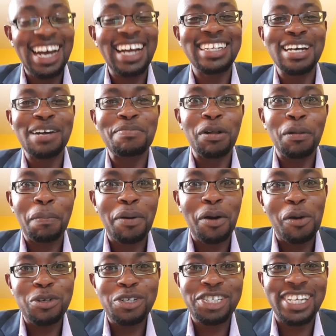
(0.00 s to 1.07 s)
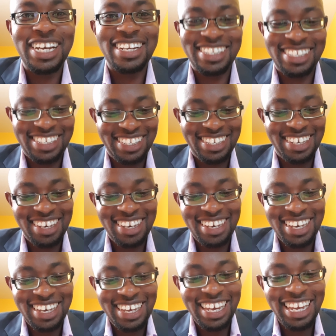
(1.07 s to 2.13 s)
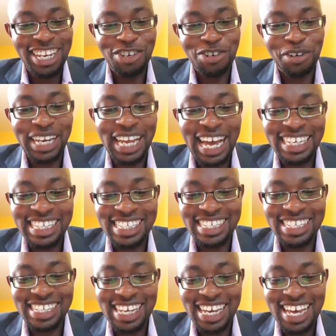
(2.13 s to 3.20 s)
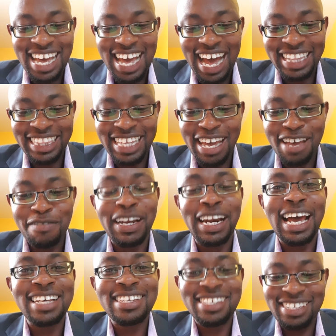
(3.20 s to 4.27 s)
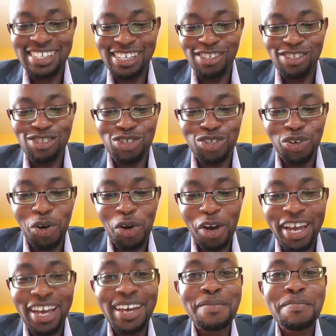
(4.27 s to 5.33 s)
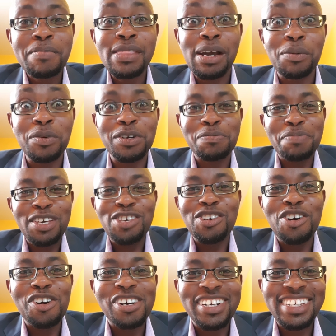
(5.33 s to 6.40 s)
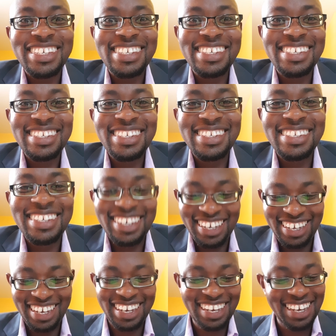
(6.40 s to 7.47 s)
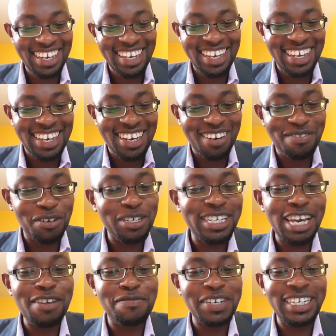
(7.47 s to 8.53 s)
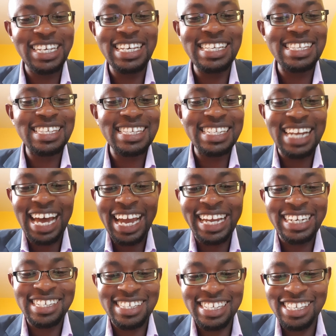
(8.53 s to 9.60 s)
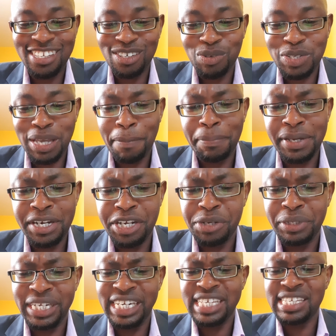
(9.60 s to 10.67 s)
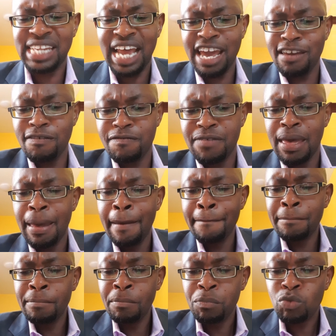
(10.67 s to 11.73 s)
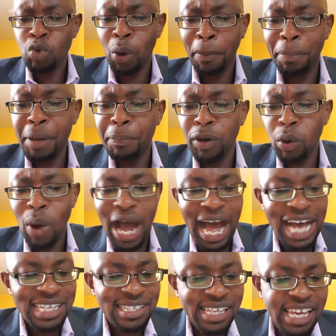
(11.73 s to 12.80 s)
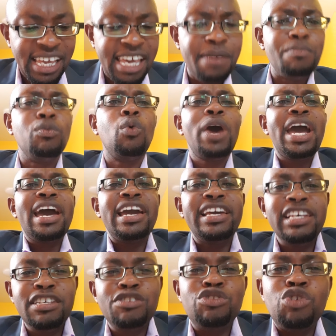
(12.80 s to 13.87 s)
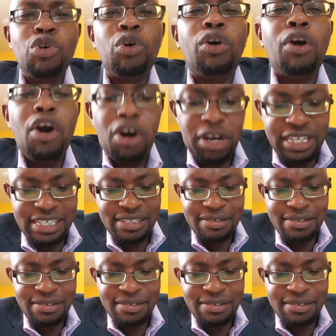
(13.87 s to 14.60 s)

a double portion in your land, and the everlasting joy will be yours. For David, his night season was a period in his life when people were asking him, where is your God?